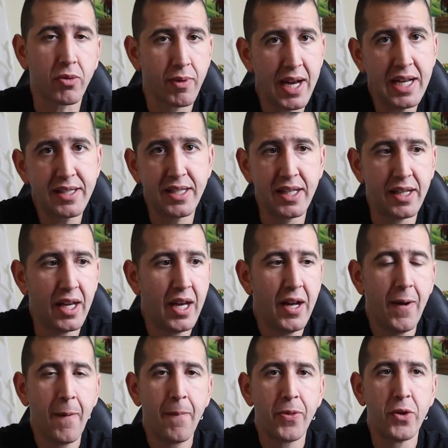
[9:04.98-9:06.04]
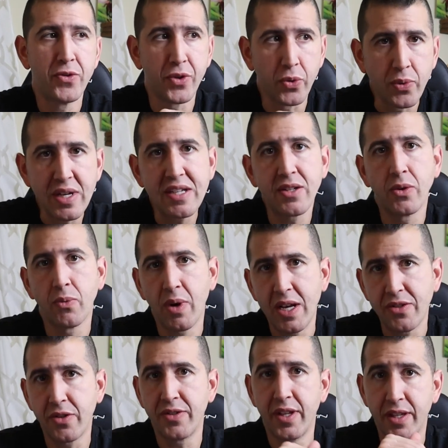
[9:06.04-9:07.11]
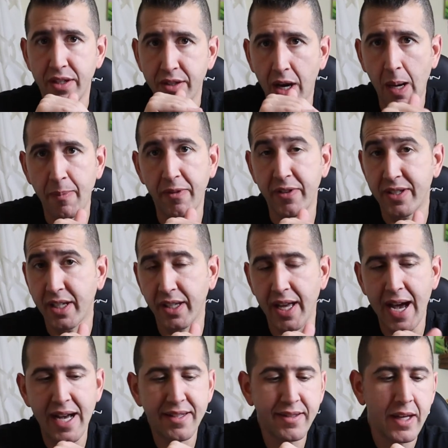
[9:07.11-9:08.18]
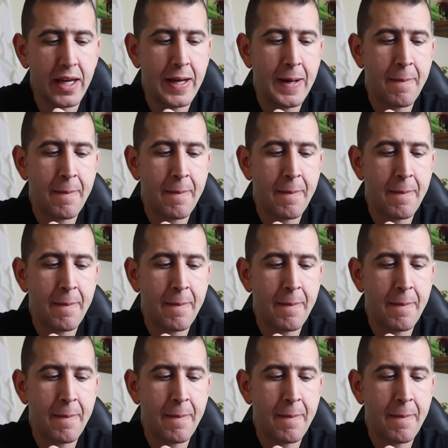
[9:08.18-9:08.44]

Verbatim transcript: granted, there's a reason Razer's at the top of its class,